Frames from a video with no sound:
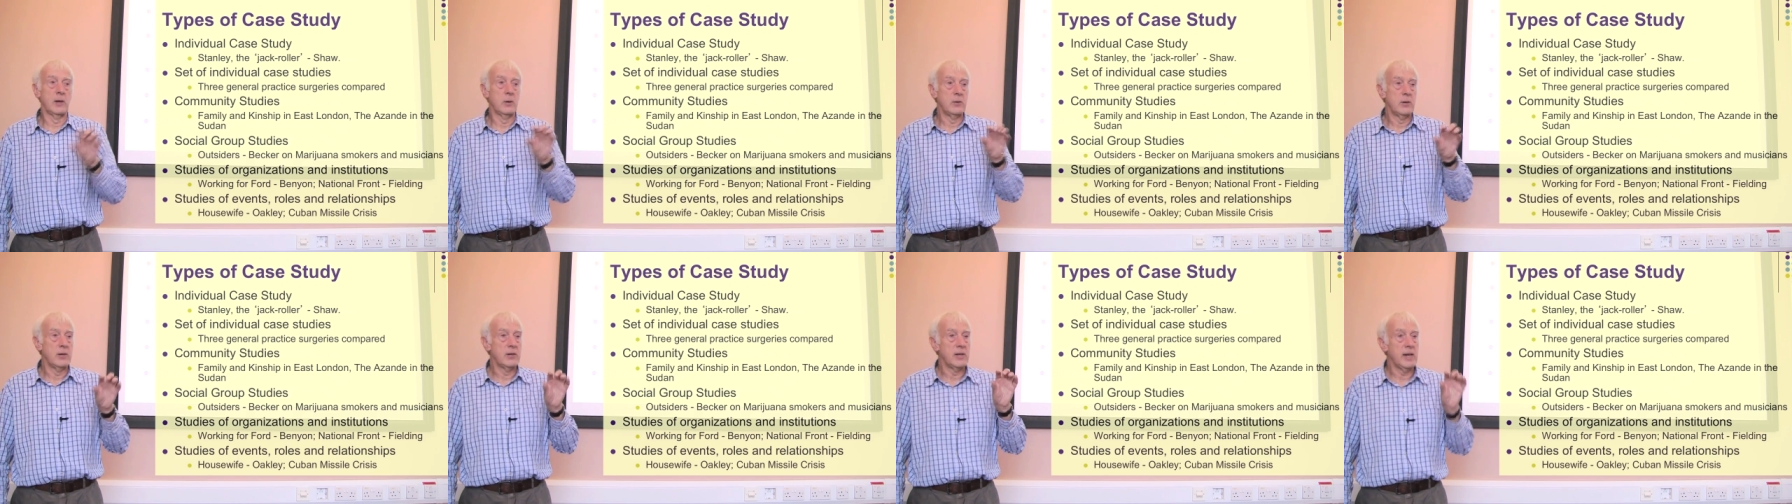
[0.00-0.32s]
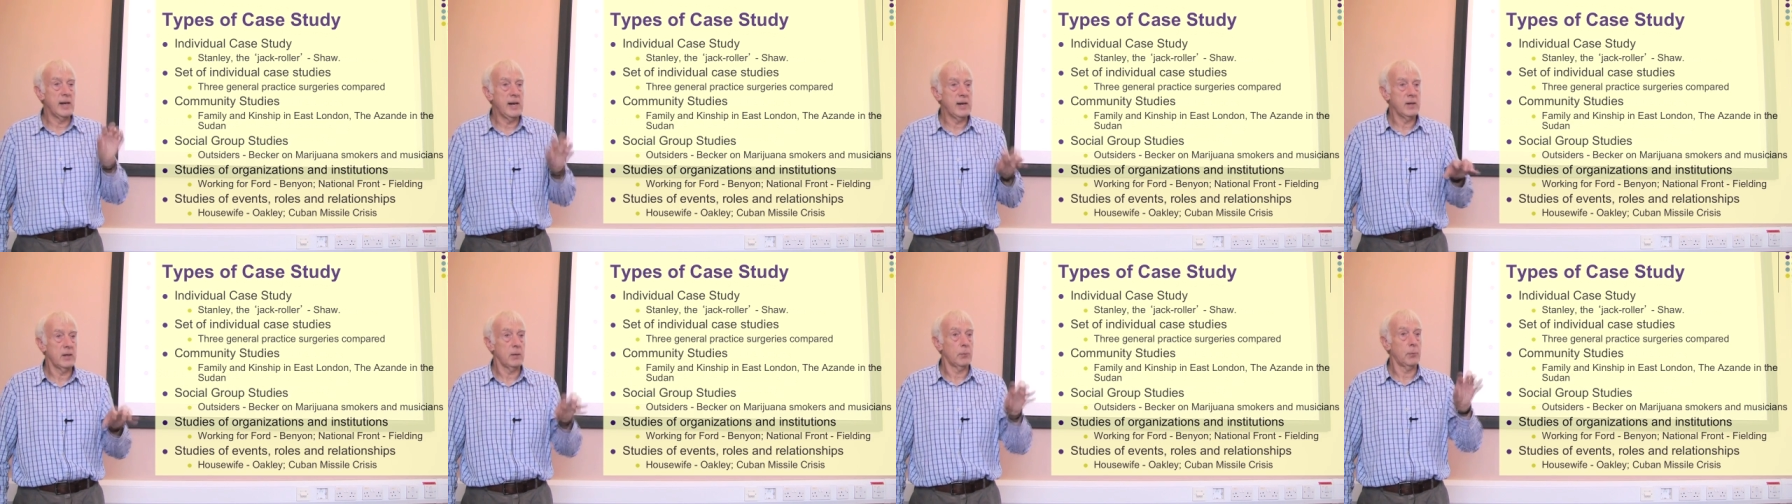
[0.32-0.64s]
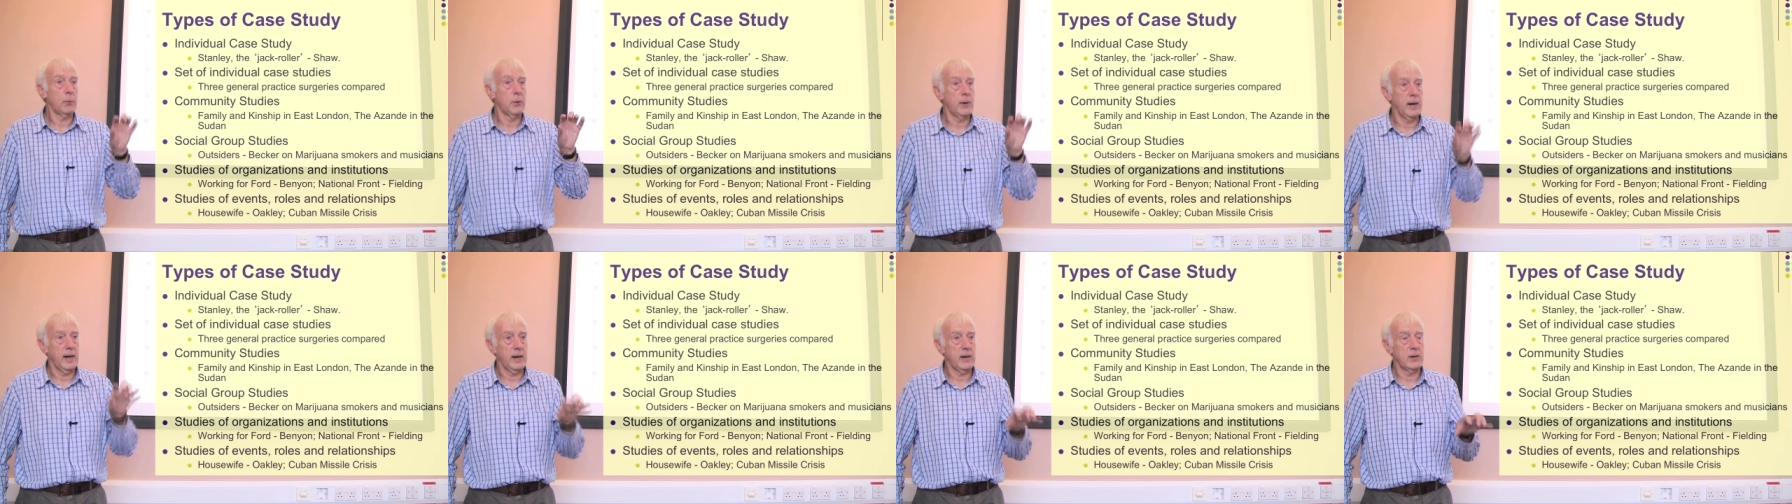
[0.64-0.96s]
Notice here the
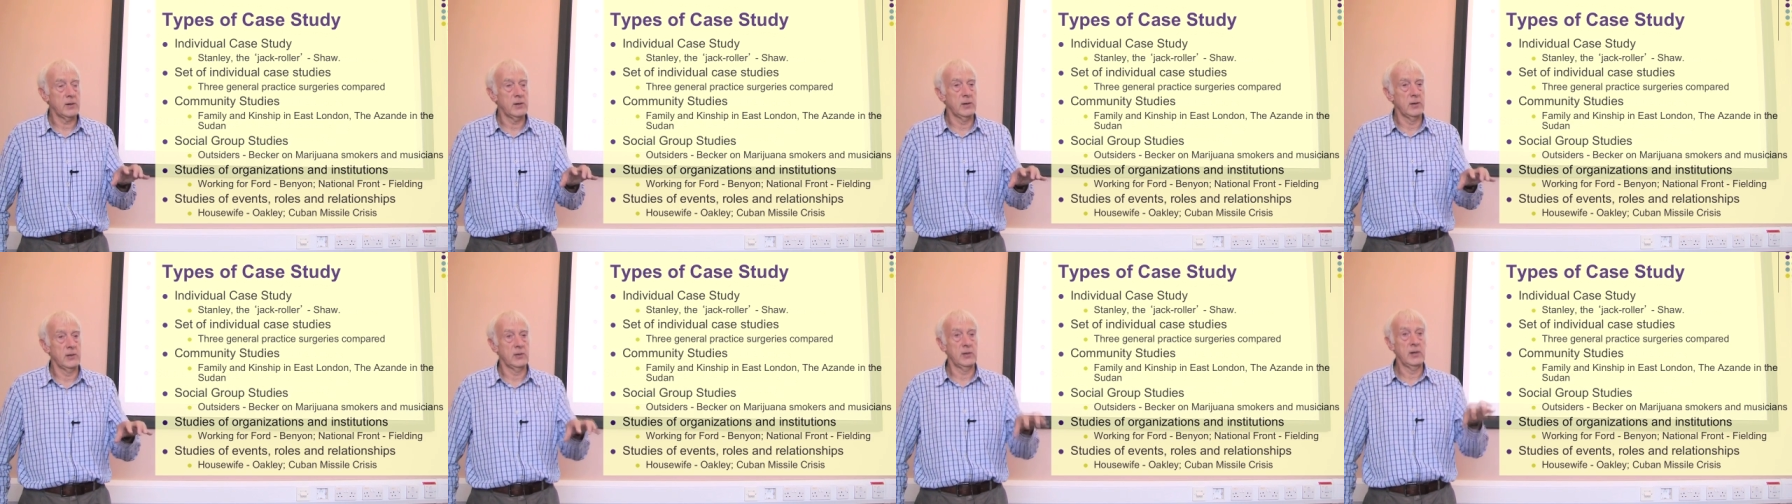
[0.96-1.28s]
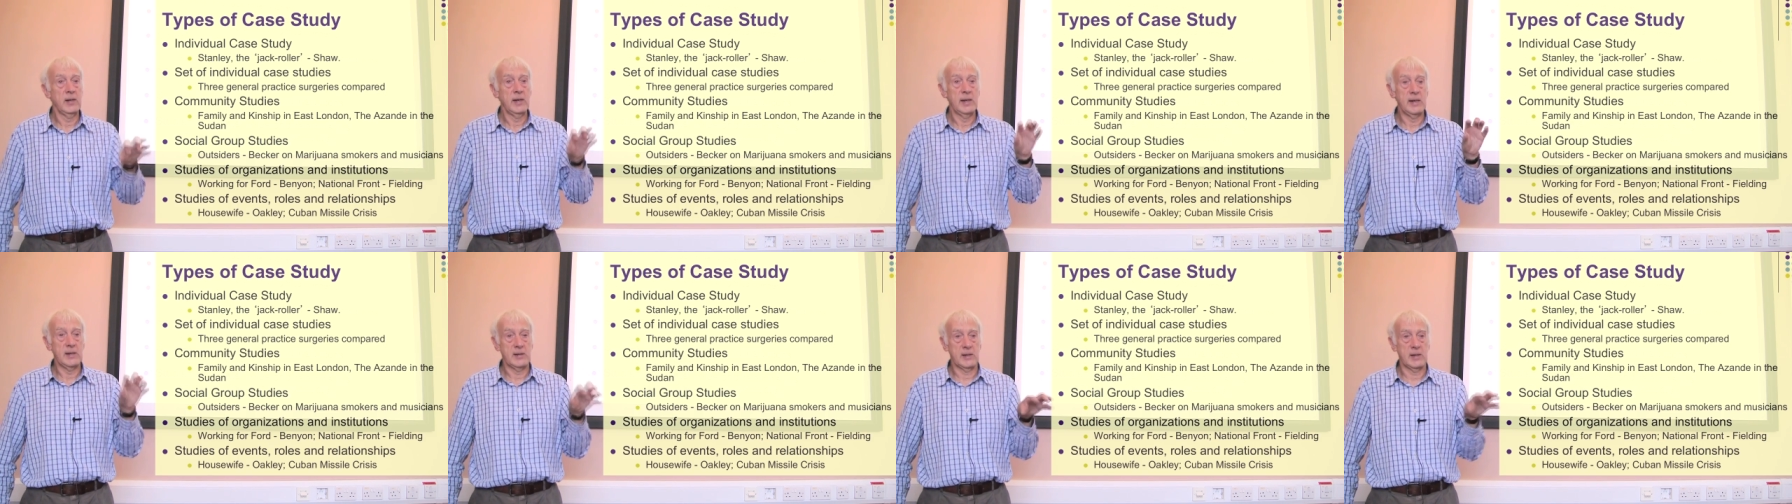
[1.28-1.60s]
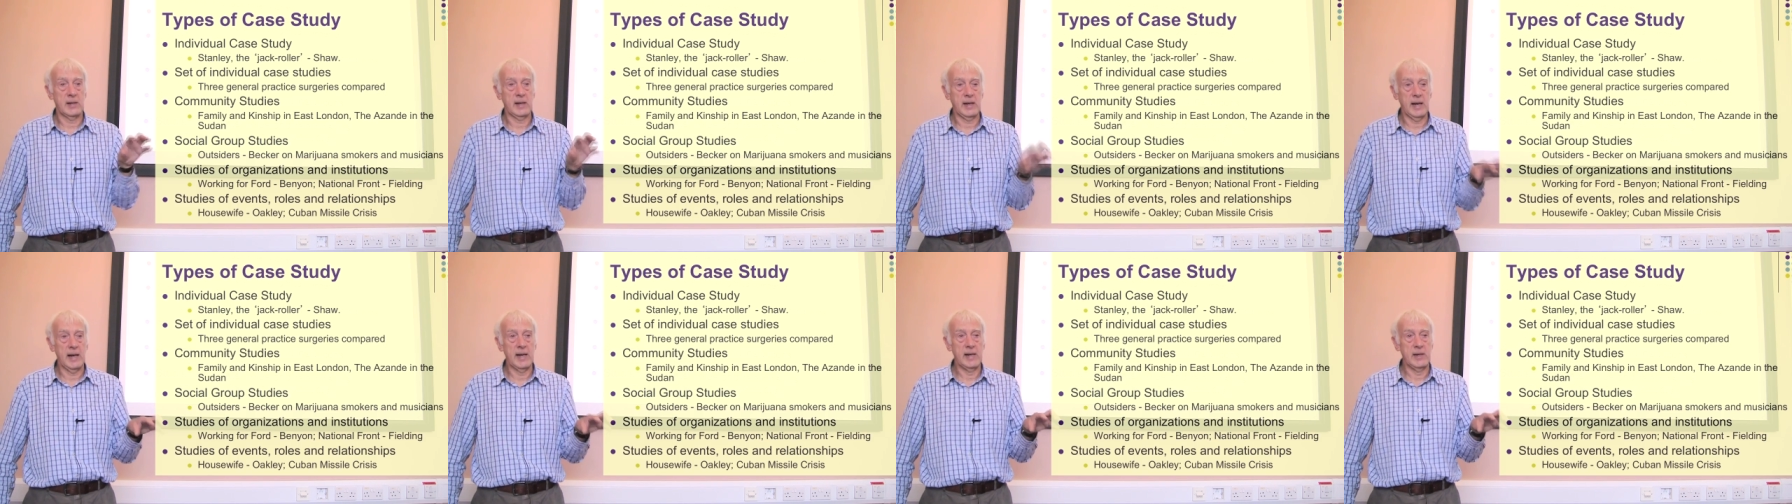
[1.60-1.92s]
practice is the
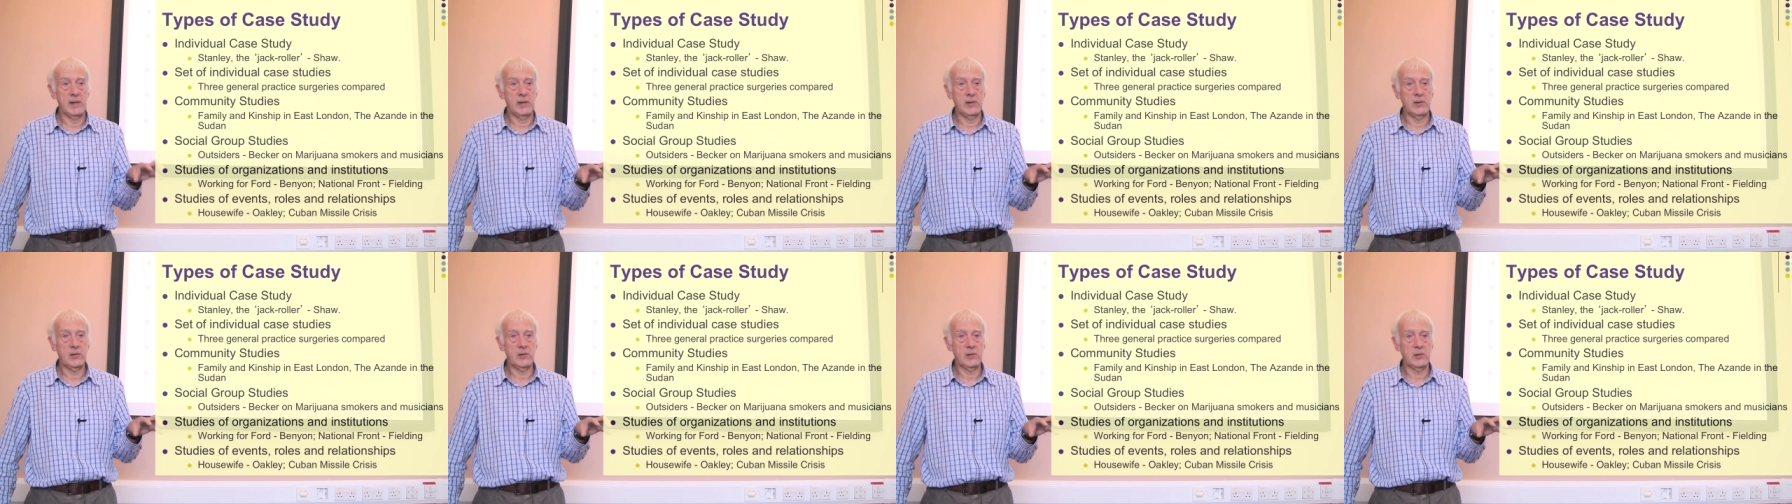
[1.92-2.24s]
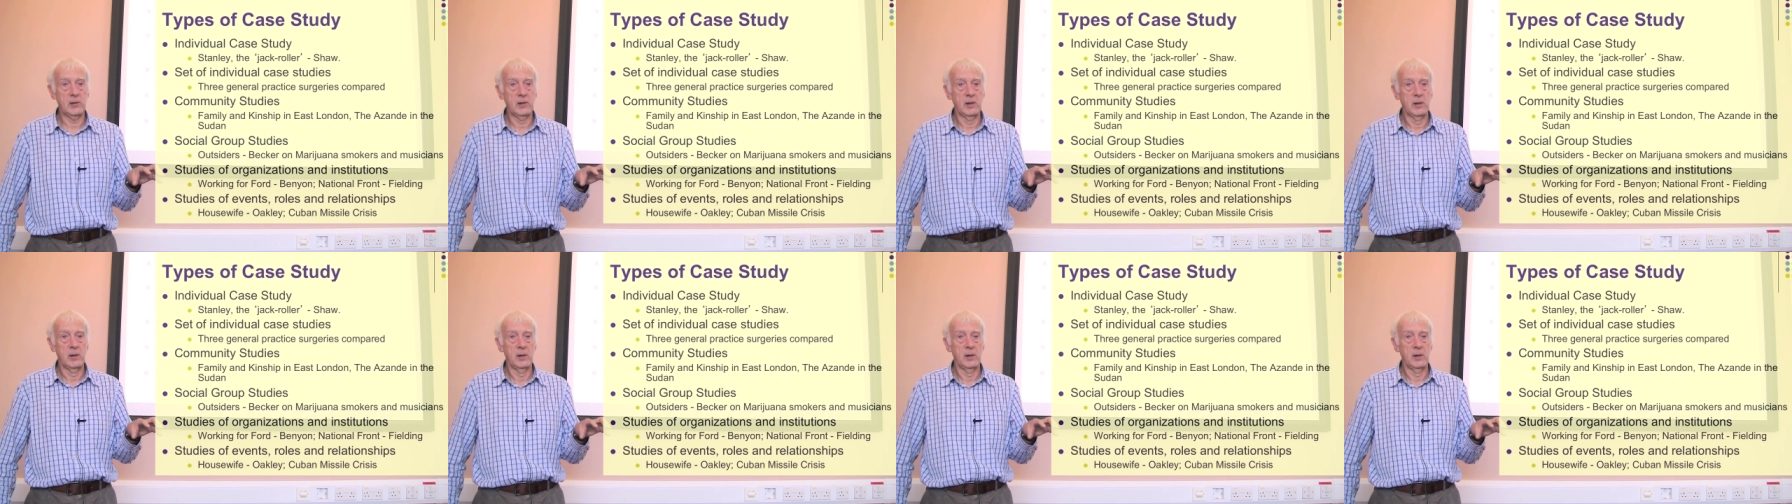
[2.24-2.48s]
case,